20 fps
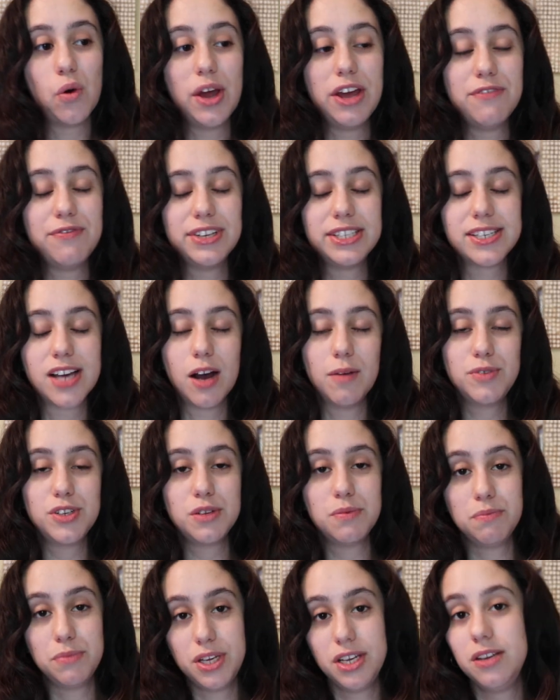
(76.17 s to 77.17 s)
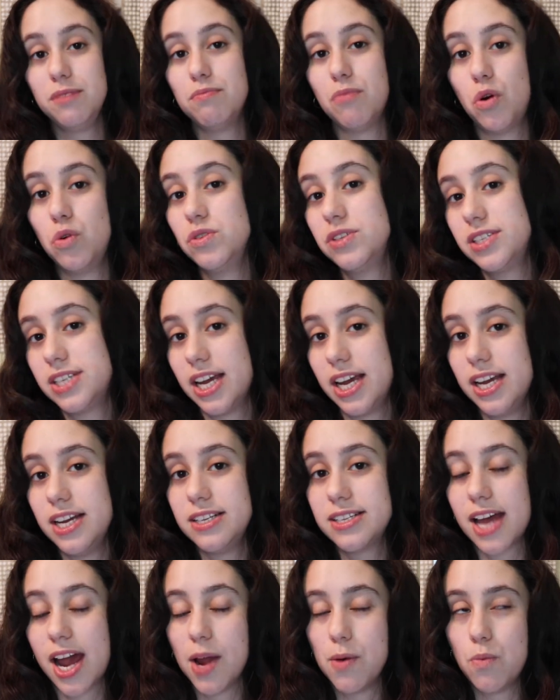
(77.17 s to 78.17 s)
if it's up to me most
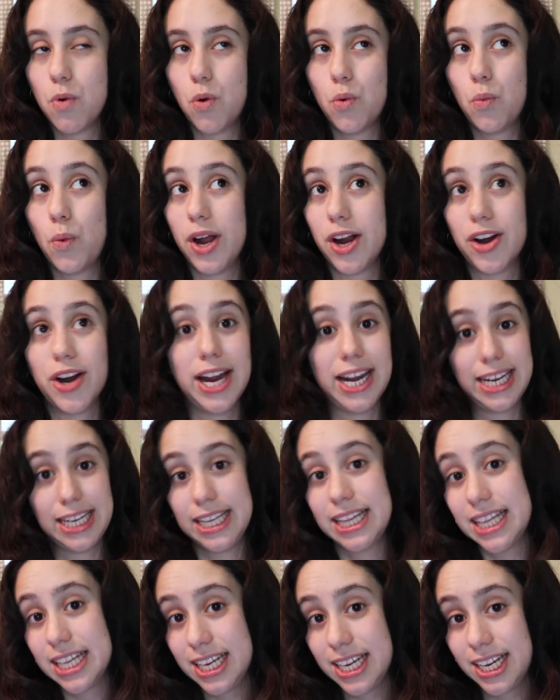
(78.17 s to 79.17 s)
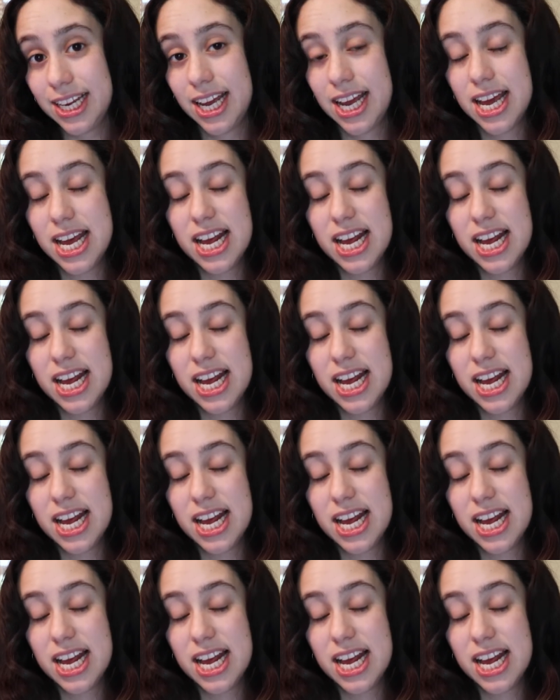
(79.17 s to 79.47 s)
days, I won't wear anything.